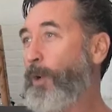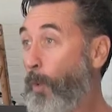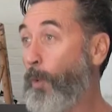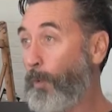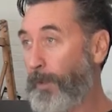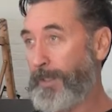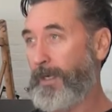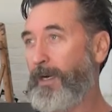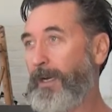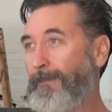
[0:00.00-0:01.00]
all the
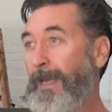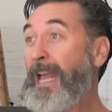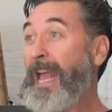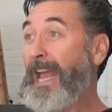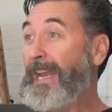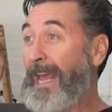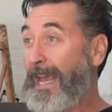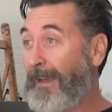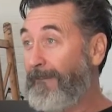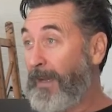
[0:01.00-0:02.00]
time and
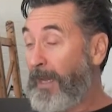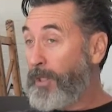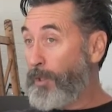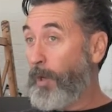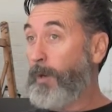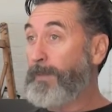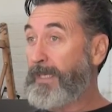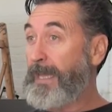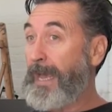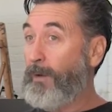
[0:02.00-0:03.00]
have
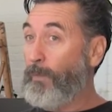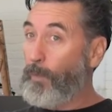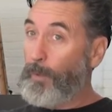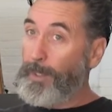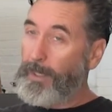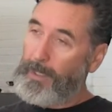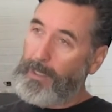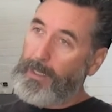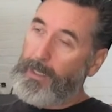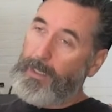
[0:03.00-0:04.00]
jobs that would
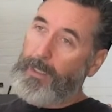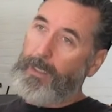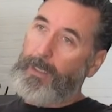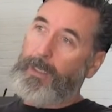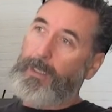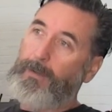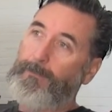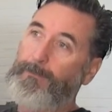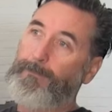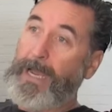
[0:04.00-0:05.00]

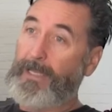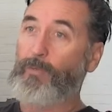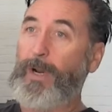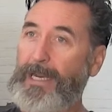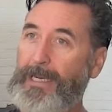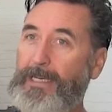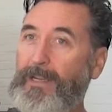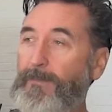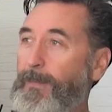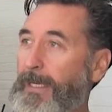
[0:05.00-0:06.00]
pay the rent and
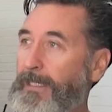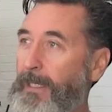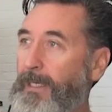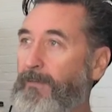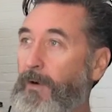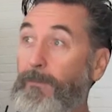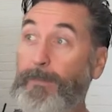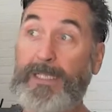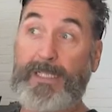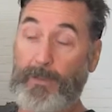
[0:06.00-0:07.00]
give me money to live off,
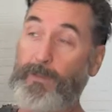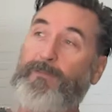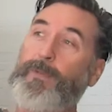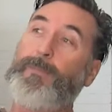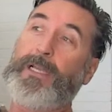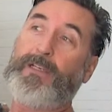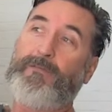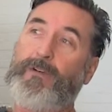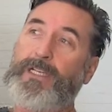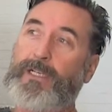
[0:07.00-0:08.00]
but still give me plenty of
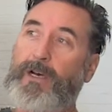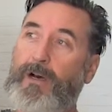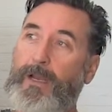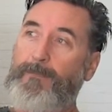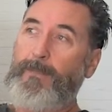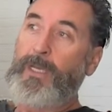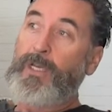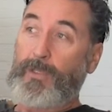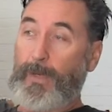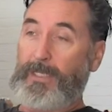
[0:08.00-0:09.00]
free time
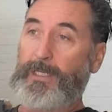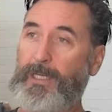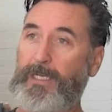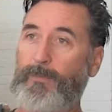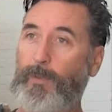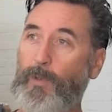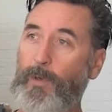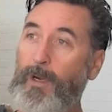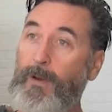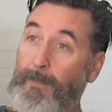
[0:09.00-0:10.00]
to actually
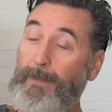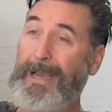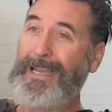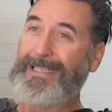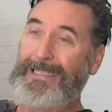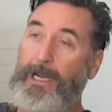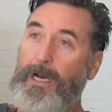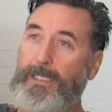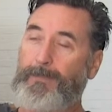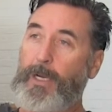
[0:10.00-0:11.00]
explore my painting.
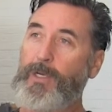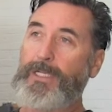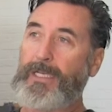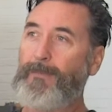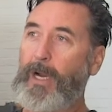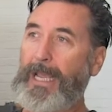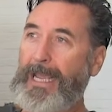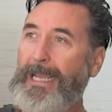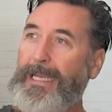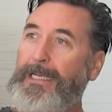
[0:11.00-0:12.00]
I suppose in my
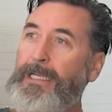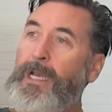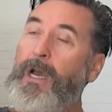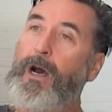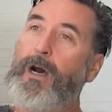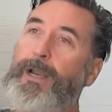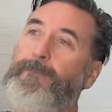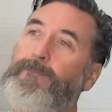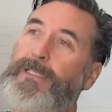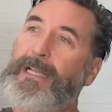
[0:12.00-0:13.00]
head,
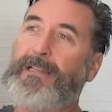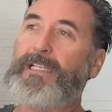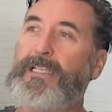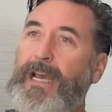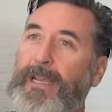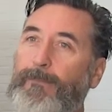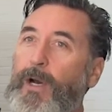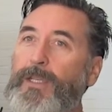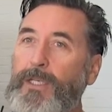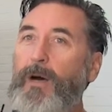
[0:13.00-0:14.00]
I'd set this date
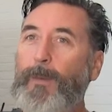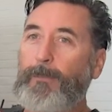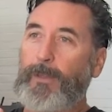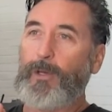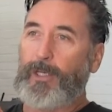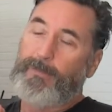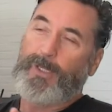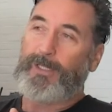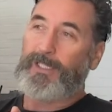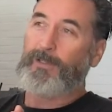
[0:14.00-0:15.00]
by the time I'm 30, because